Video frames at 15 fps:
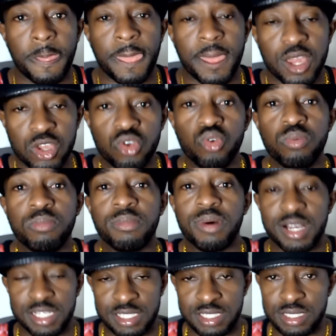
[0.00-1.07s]
you
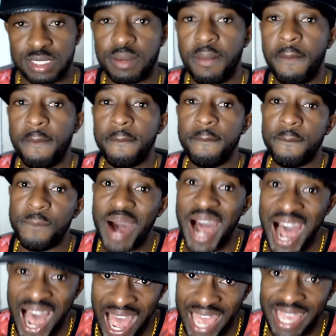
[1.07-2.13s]
must
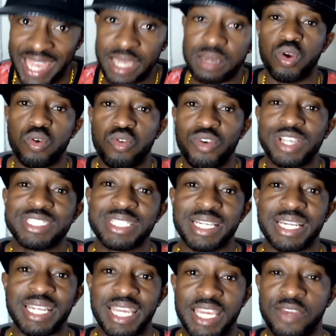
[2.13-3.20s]
buy Resident
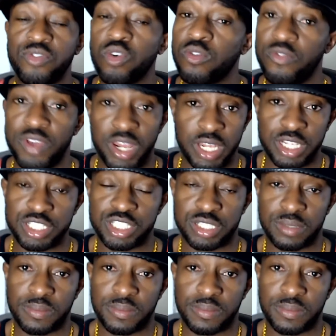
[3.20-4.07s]
Evil Village.